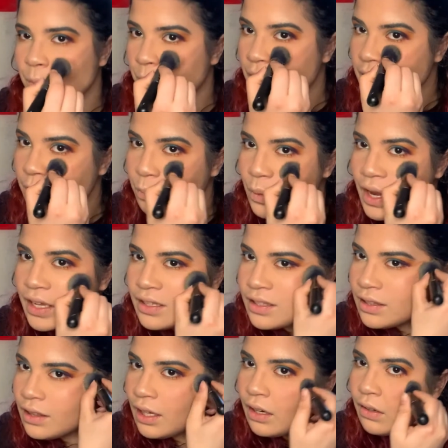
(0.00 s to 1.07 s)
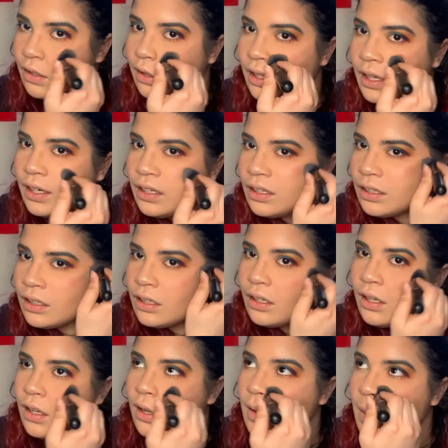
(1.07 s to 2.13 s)
a reason why it's there. Like,
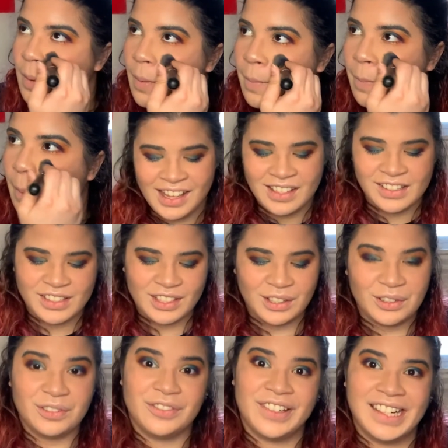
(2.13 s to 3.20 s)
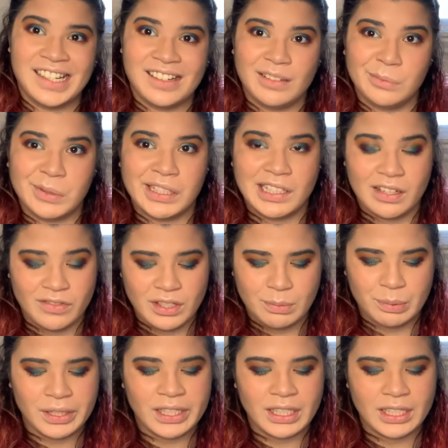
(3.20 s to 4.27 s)
so for now, I'm gonna have to
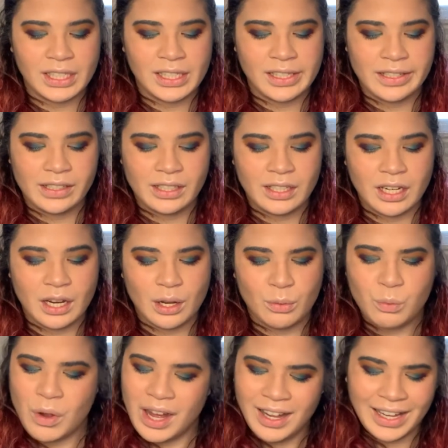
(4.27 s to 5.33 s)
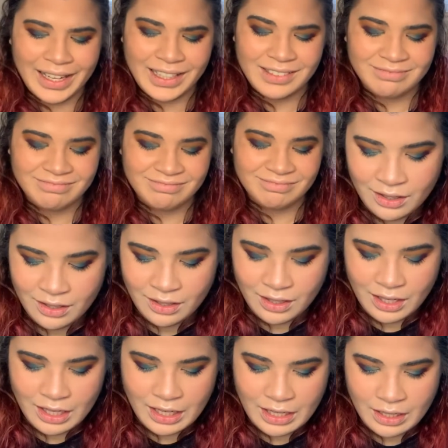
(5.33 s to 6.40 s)
put it in why.
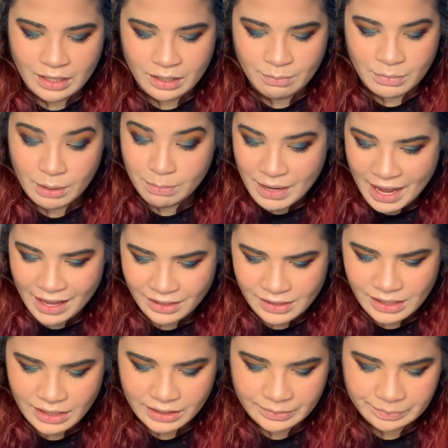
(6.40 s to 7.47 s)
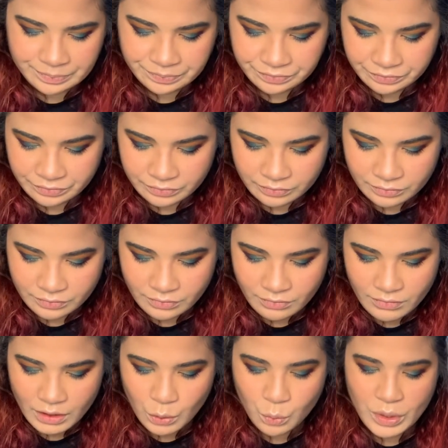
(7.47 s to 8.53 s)
Up next,
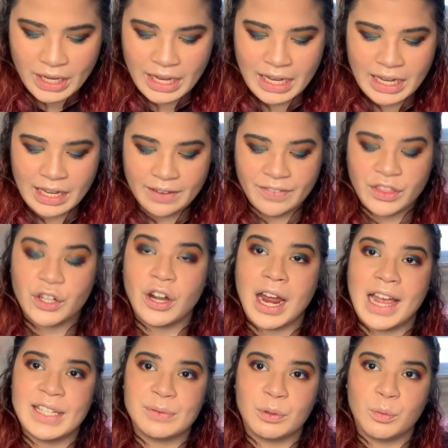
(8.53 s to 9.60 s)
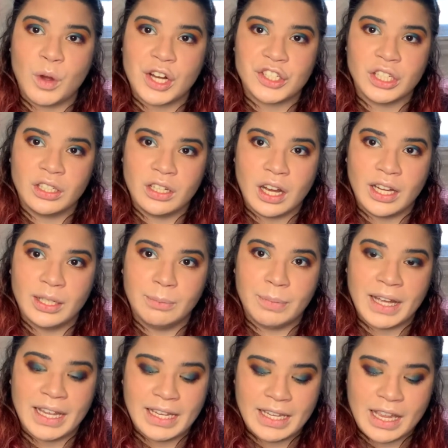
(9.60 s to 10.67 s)
we have Their Eyes Were Watching God
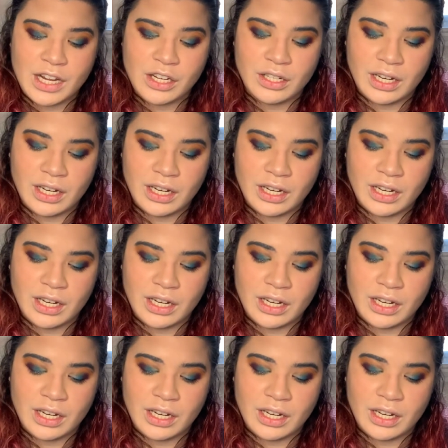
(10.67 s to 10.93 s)
by